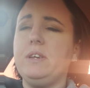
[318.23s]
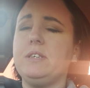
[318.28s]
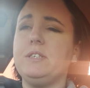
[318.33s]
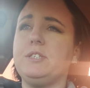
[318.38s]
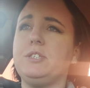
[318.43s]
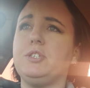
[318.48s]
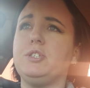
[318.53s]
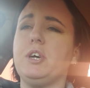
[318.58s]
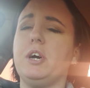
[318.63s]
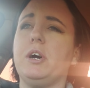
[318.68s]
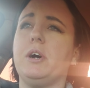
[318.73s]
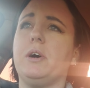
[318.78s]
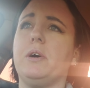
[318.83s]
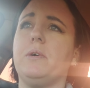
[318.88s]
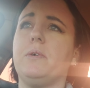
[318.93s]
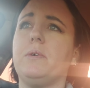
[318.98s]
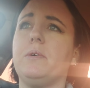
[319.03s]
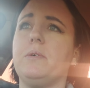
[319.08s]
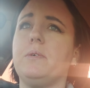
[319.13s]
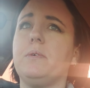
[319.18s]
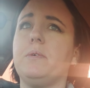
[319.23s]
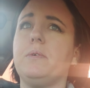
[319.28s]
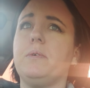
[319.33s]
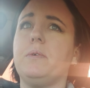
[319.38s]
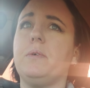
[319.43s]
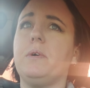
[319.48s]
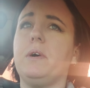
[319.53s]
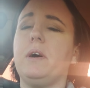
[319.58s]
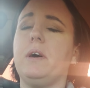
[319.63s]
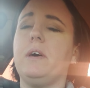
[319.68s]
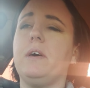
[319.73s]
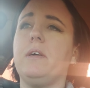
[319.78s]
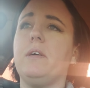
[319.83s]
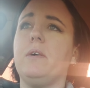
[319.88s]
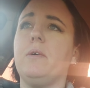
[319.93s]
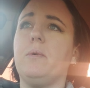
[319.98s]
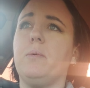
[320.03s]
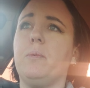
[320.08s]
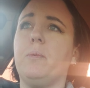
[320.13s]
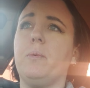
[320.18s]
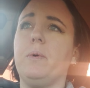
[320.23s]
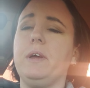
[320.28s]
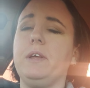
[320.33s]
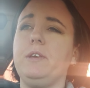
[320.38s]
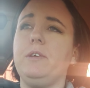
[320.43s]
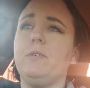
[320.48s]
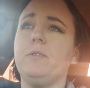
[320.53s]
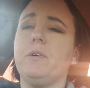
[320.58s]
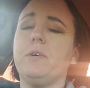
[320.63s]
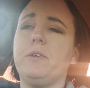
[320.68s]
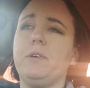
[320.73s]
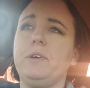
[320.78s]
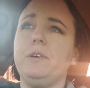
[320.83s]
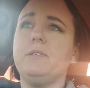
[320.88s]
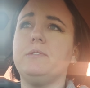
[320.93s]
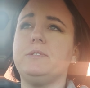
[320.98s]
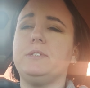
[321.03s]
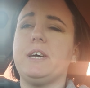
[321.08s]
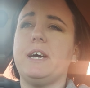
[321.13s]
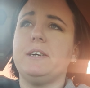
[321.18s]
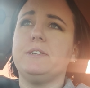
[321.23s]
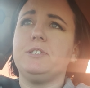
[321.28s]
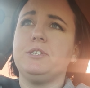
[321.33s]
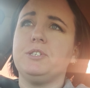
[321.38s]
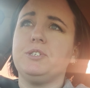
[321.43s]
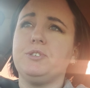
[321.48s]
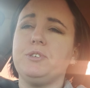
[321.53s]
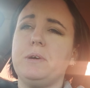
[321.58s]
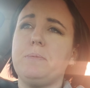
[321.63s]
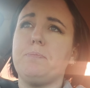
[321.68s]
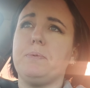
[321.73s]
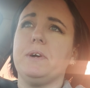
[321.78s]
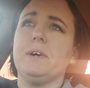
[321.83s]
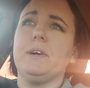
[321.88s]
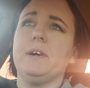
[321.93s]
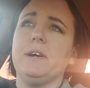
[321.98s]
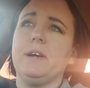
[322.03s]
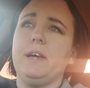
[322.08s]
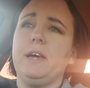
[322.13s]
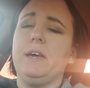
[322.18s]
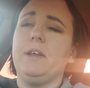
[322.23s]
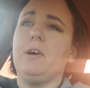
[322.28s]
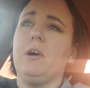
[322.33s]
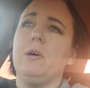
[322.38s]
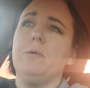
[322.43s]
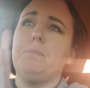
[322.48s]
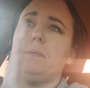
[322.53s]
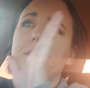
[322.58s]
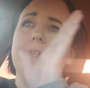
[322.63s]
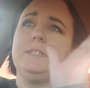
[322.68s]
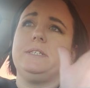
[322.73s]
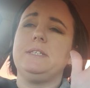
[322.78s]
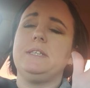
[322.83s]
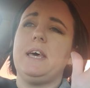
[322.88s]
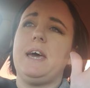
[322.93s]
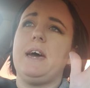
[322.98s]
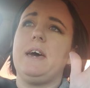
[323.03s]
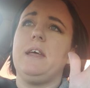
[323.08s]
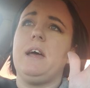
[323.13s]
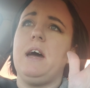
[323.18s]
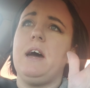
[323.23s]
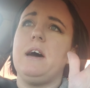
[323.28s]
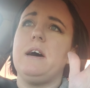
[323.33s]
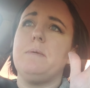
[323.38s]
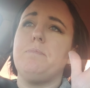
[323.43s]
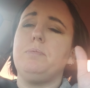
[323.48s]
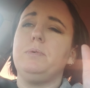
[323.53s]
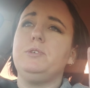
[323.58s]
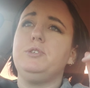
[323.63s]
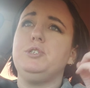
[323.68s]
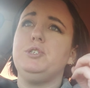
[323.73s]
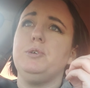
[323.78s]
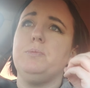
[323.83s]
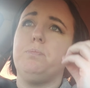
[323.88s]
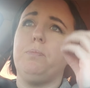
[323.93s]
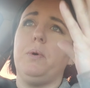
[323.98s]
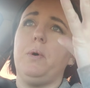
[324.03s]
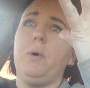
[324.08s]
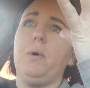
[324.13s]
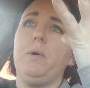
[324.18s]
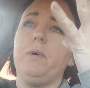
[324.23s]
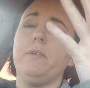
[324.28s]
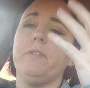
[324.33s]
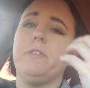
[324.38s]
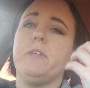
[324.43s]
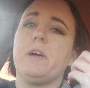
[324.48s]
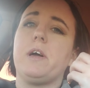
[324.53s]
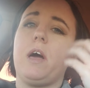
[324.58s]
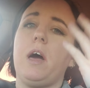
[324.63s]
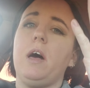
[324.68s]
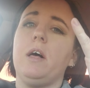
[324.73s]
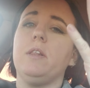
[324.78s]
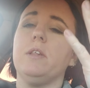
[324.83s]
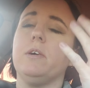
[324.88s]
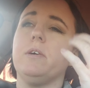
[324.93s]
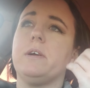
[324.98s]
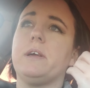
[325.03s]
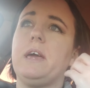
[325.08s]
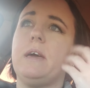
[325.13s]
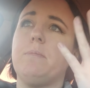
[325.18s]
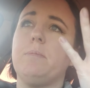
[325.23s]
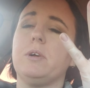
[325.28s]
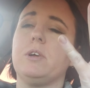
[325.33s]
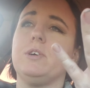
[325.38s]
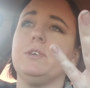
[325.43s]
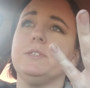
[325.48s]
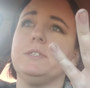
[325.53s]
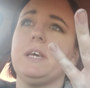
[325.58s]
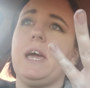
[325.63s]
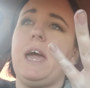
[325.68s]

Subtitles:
So when you go to use that stripper, it opens that up to pull the color chemicals